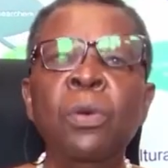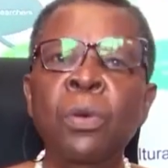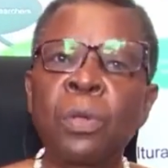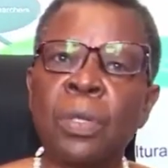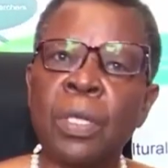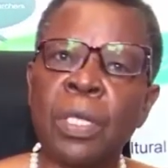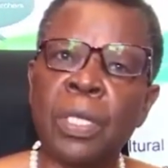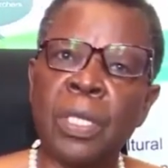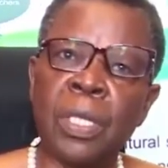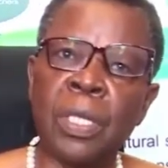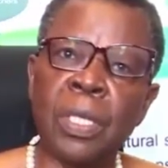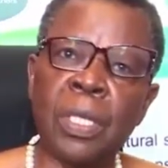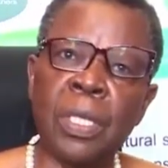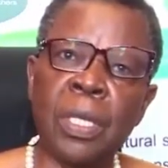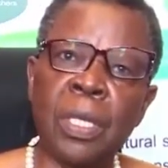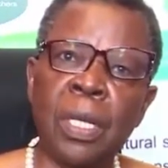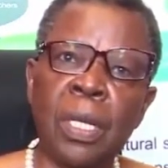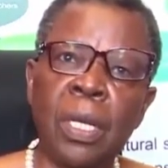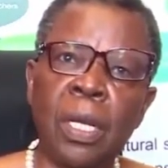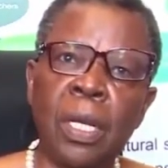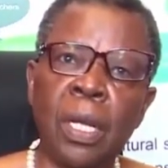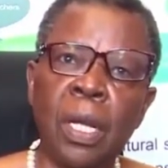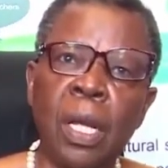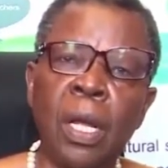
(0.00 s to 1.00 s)
the youths.
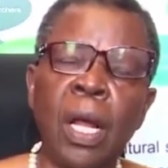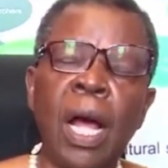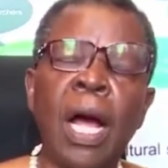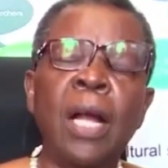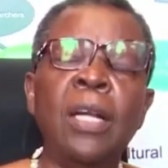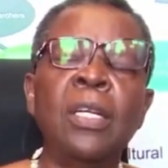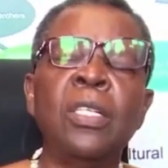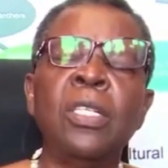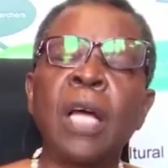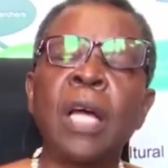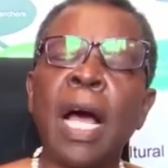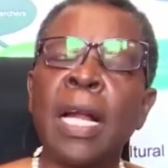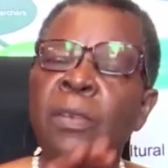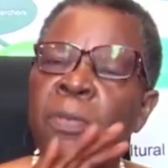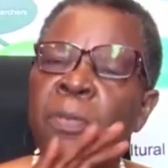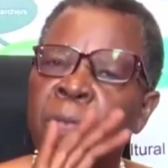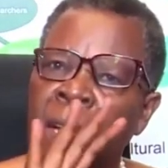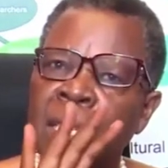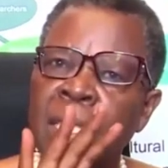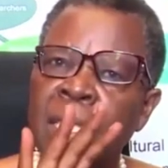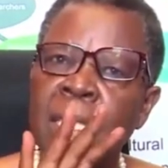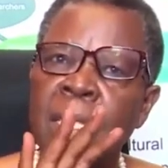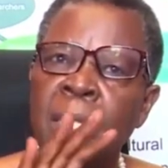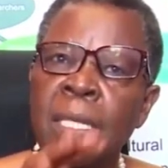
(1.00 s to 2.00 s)
At
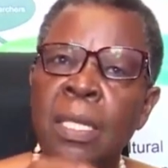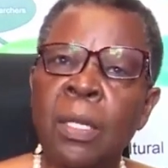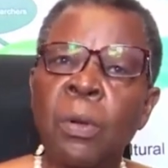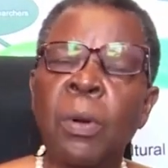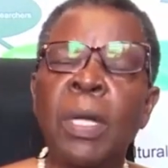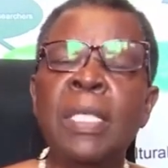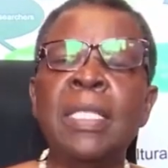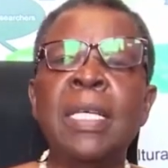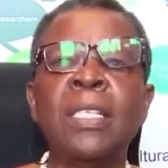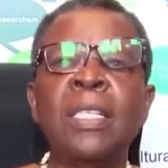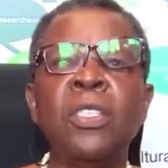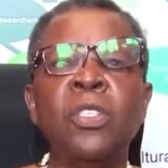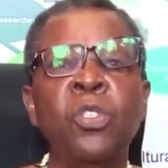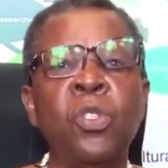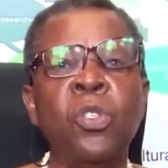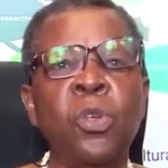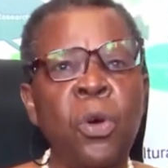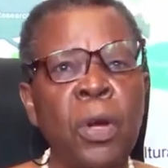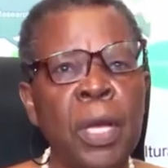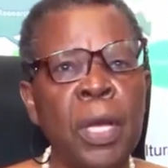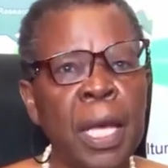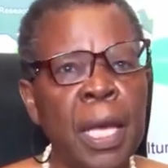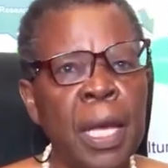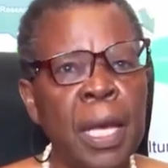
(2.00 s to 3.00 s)
first, they were just
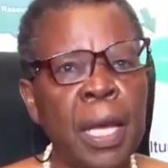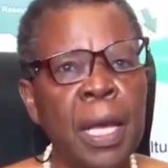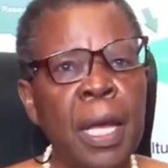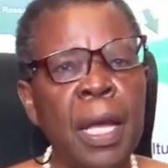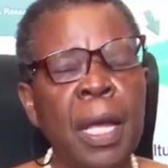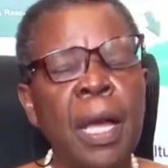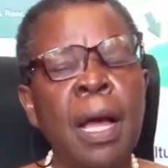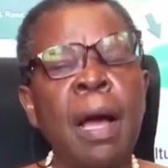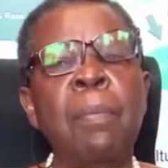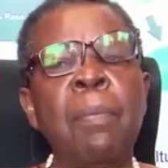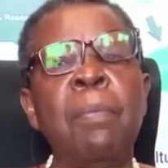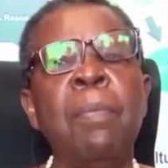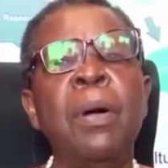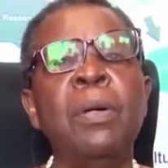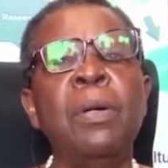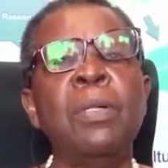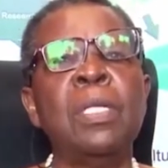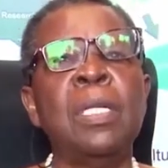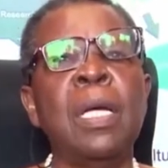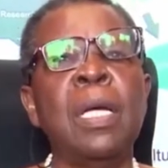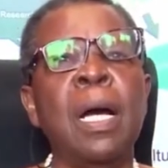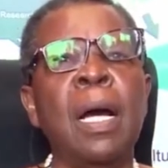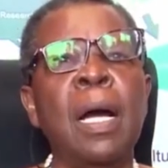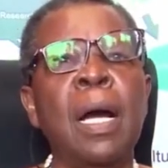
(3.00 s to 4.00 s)
talking
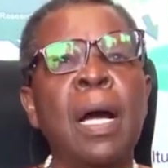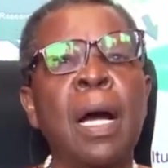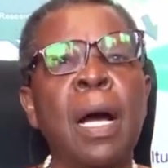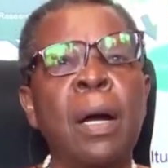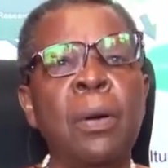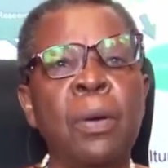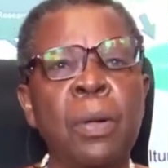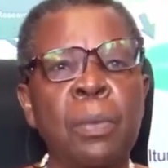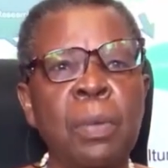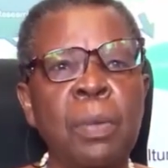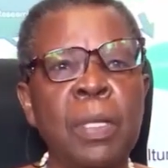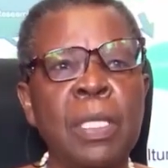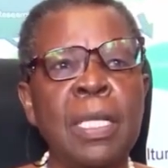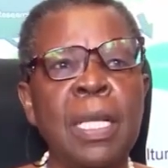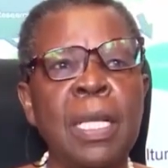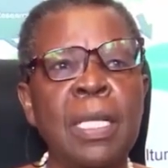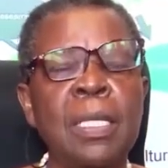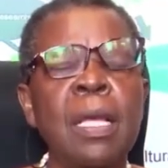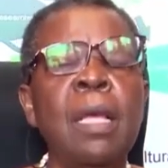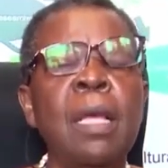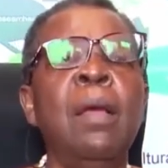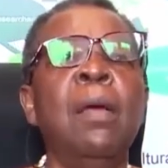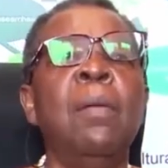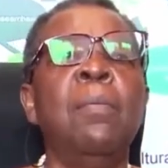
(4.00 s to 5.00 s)
about
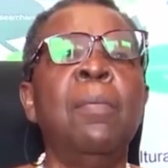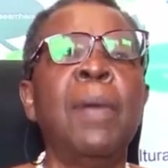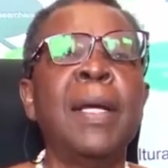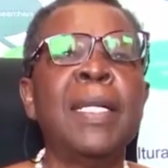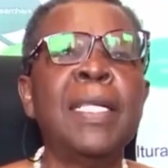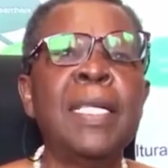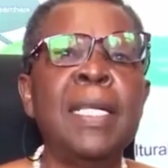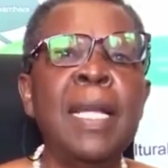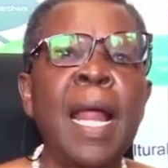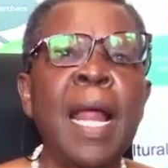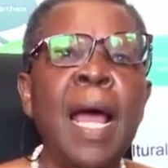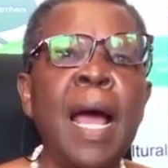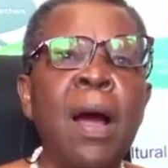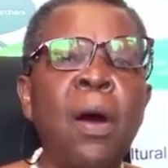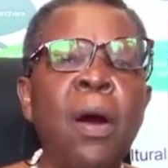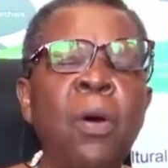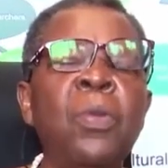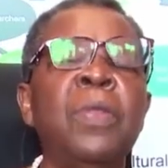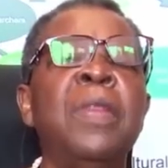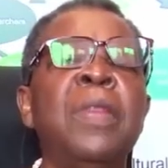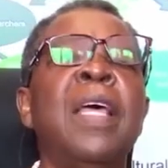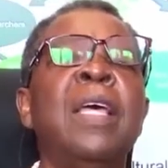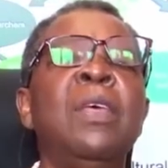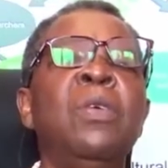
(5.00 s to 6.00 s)
agribusiness, but
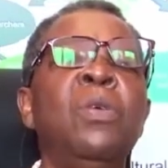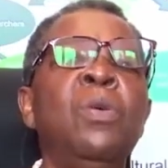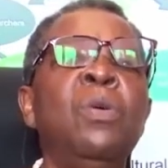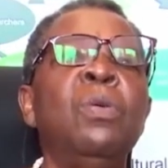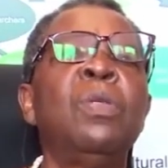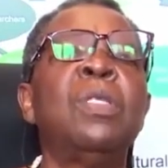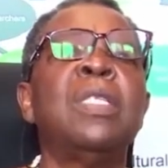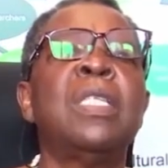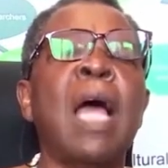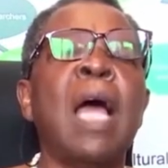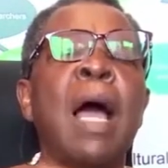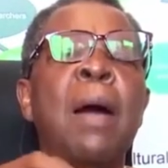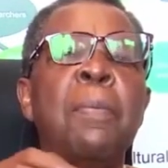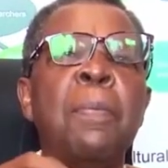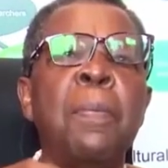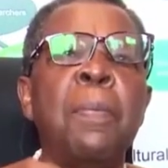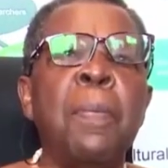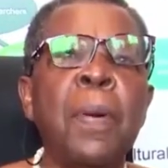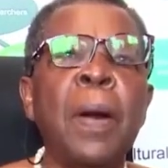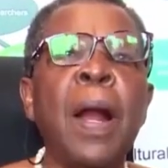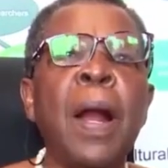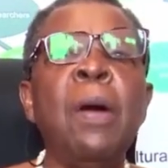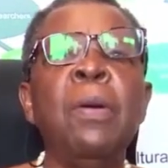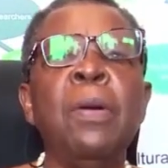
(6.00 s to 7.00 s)
now the youths are
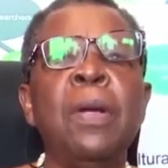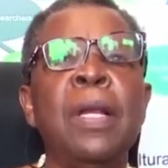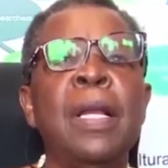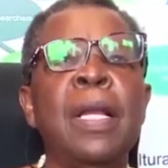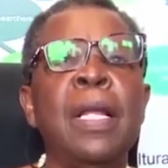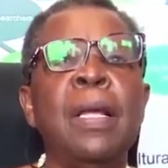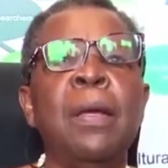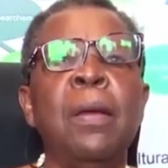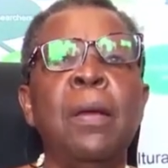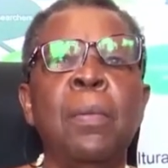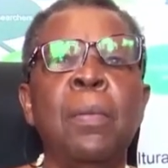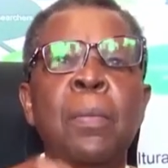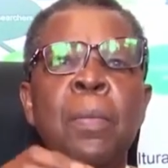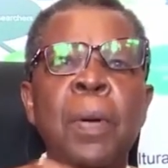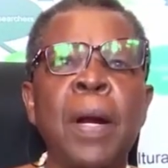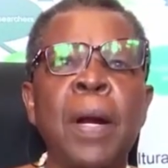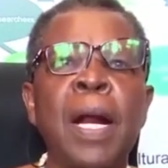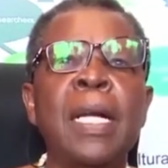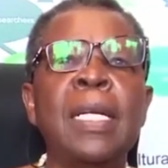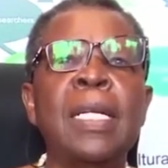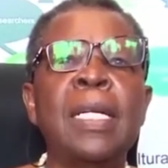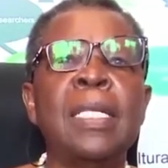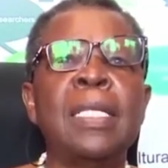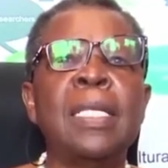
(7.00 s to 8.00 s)
proudly
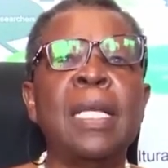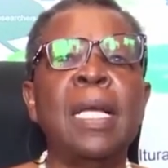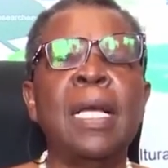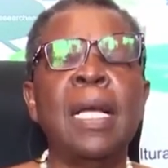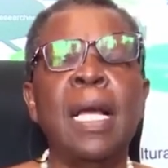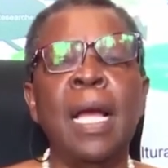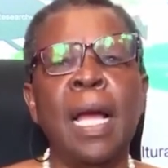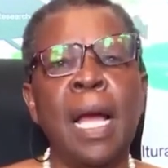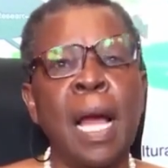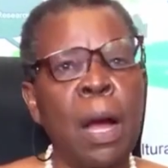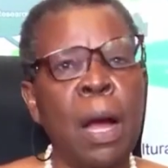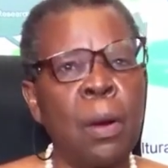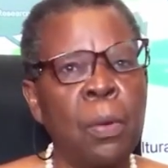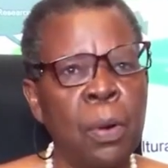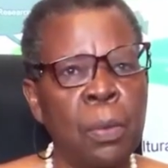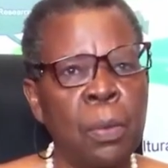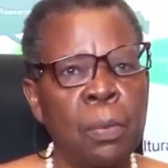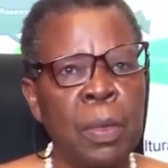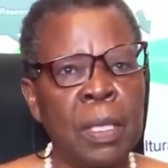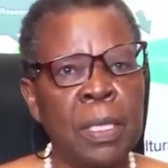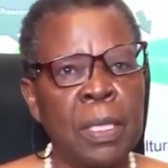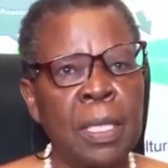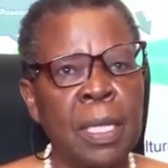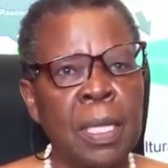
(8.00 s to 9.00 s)
practicing
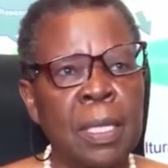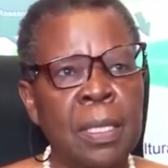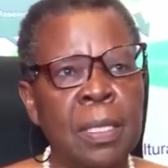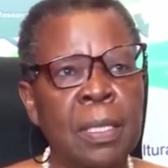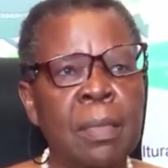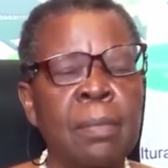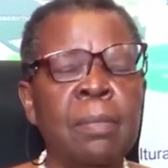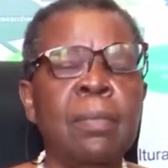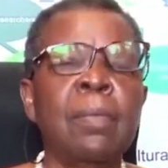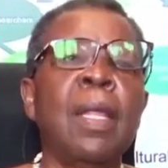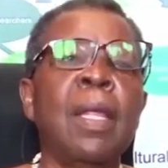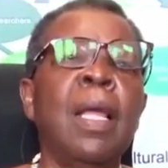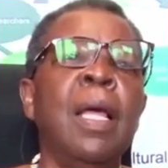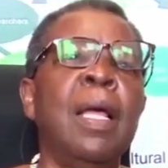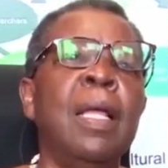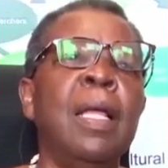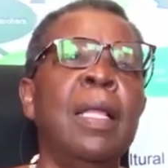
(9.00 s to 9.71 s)
agribusiness.